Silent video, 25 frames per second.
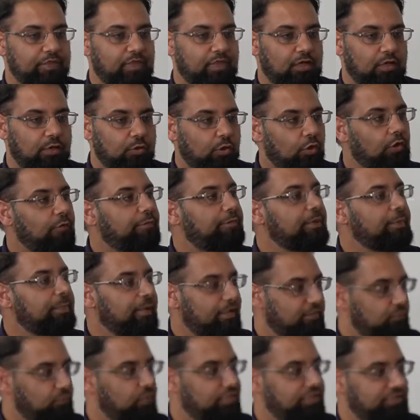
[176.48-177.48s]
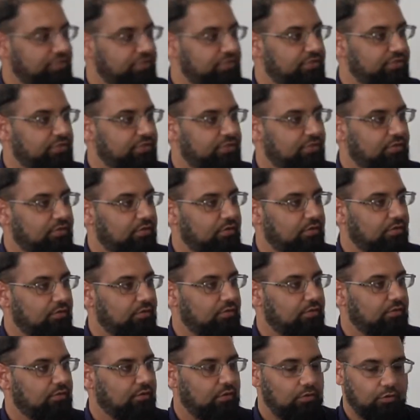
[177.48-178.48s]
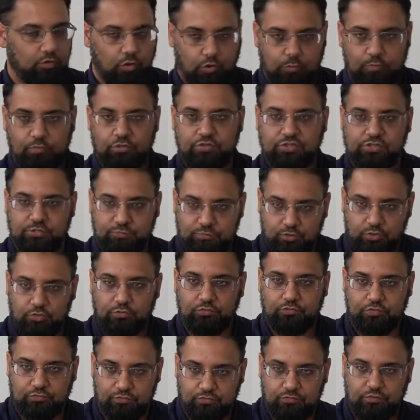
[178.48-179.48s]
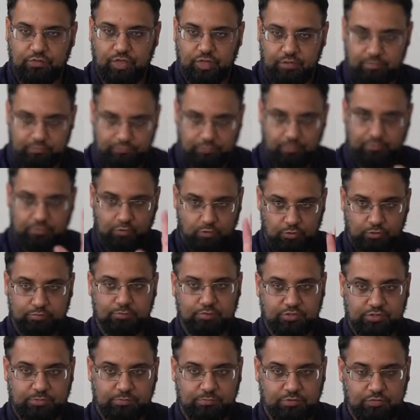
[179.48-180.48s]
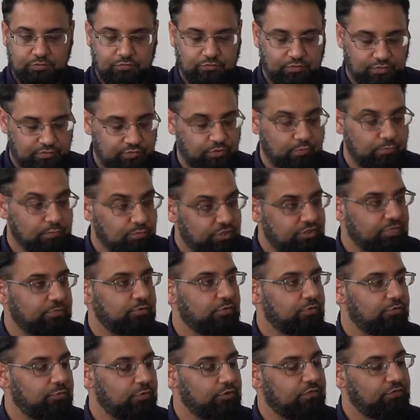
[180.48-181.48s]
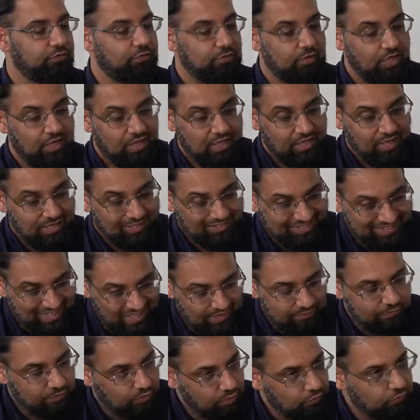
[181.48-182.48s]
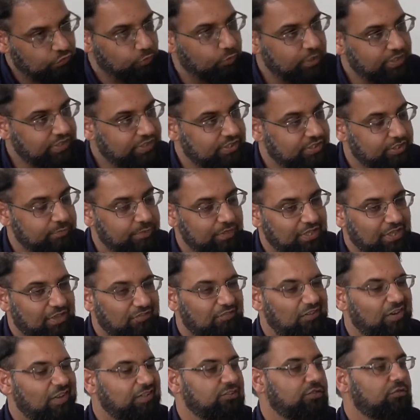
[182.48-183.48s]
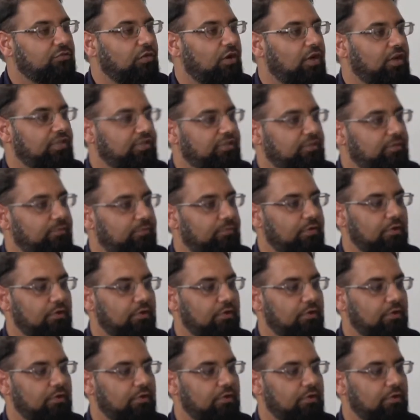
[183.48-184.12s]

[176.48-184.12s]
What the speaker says: a lot of people have questions. A lot of Muslim youth, from a Muslim youth point of view, they have a lot of questions, but they're reluctant to ask them.